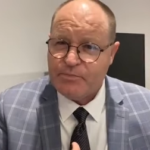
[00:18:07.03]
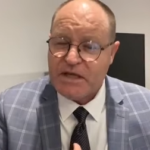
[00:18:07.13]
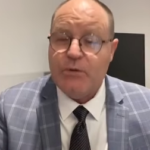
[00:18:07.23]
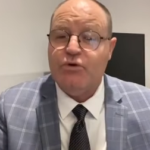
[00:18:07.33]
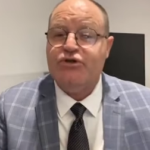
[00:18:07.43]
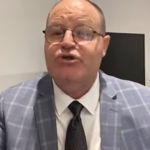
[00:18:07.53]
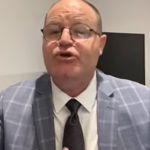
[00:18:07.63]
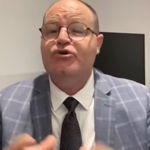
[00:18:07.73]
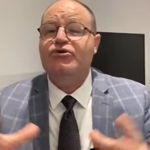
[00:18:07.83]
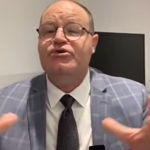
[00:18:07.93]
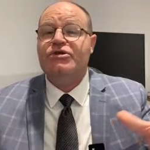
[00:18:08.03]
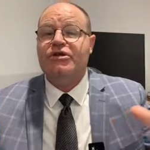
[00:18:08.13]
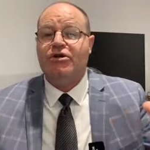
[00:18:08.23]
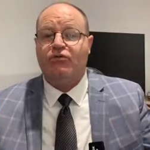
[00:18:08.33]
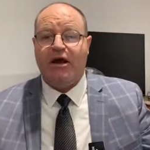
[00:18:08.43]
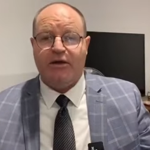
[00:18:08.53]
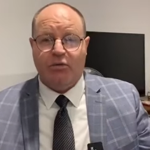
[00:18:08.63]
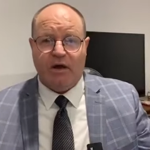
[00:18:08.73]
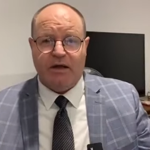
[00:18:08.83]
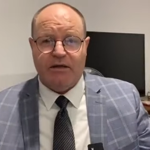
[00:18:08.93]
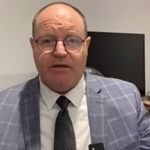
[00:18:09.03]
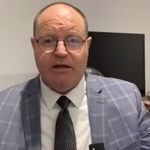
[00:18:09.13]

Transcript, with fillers: it was used in a greater way.